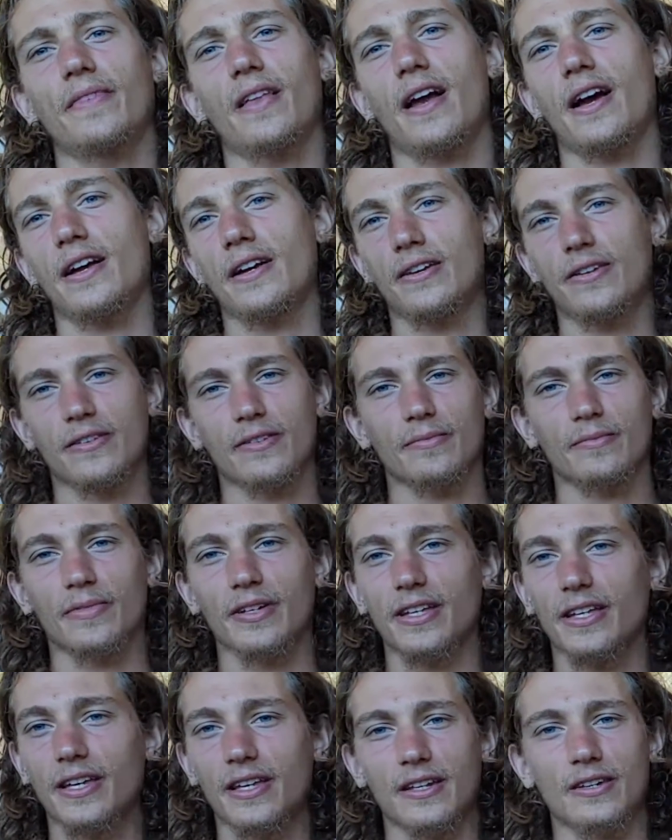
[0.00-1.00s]
I couldn't
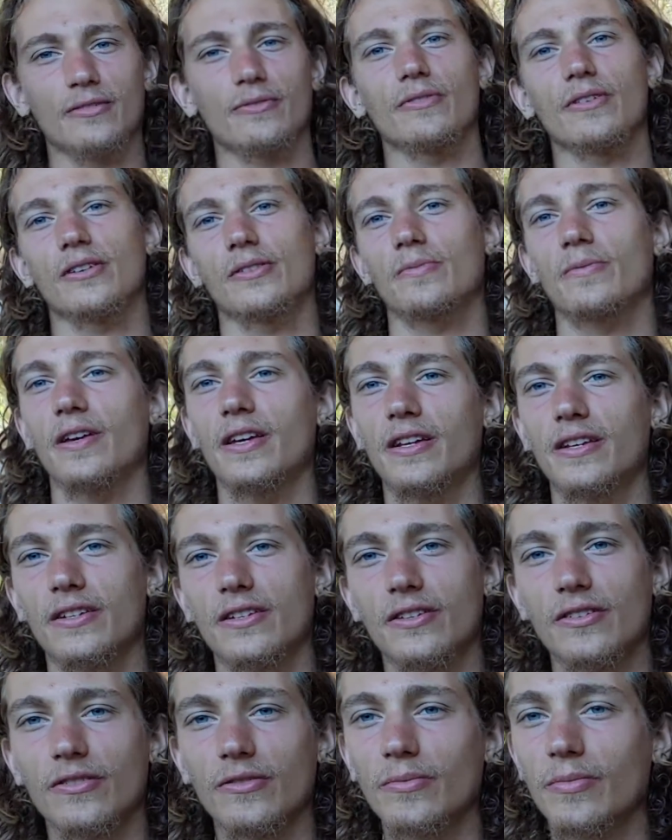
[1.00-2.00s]
begin to explain it
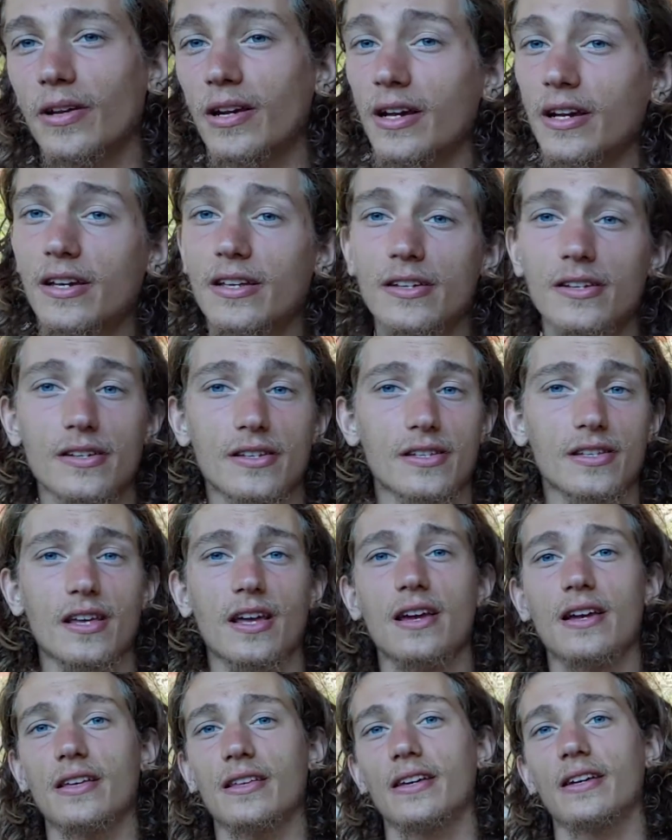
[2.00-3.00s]
to you, but I can just
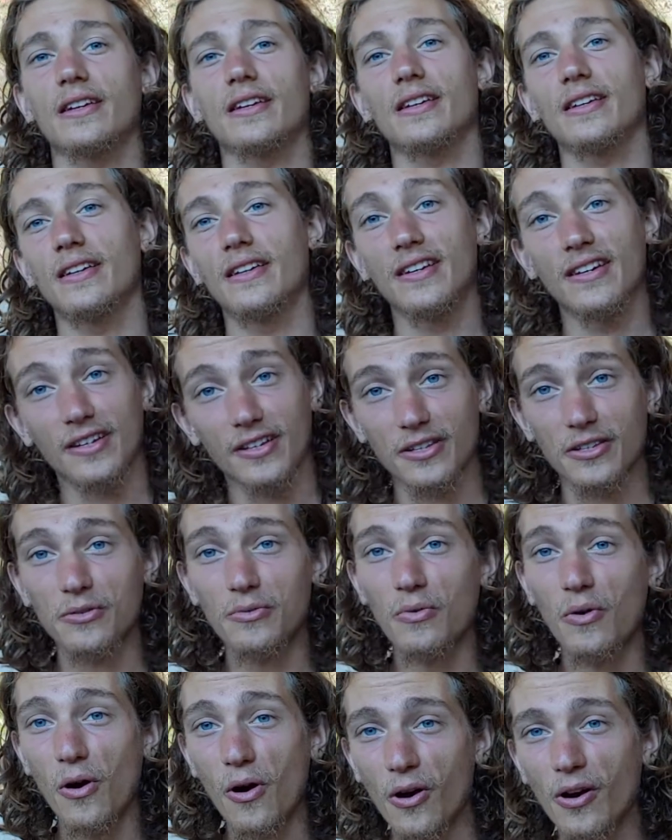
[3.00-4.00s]
say, like,
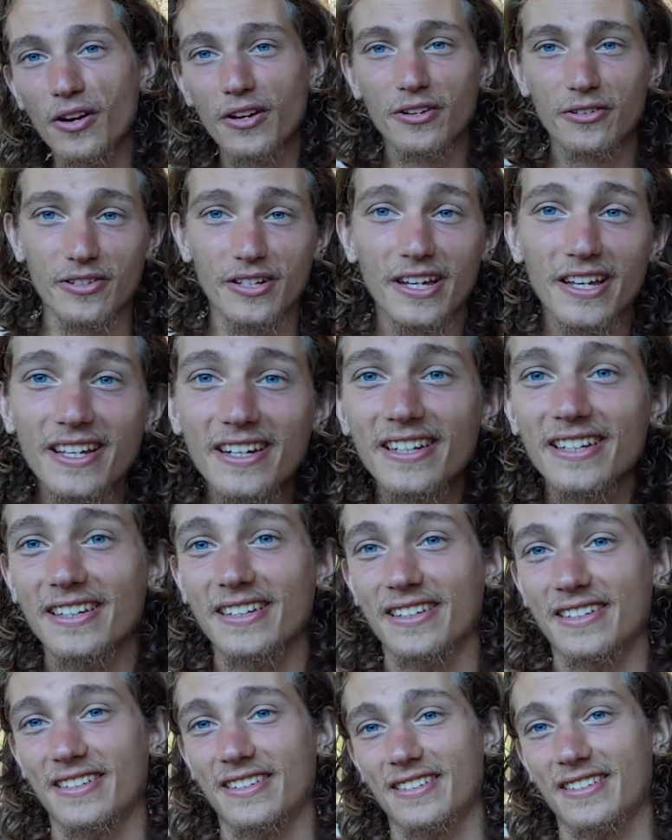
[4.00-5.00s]
you are creating
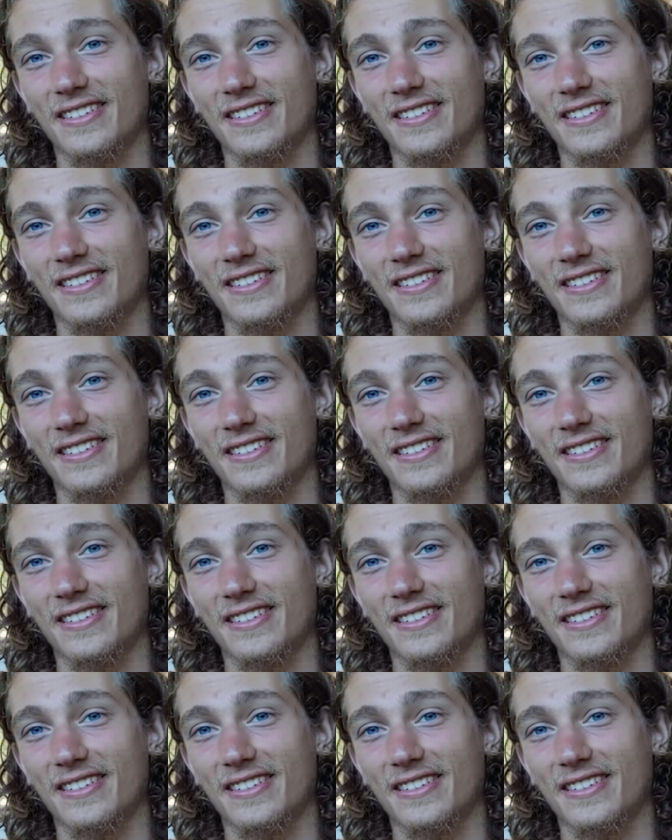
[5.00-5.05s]
it.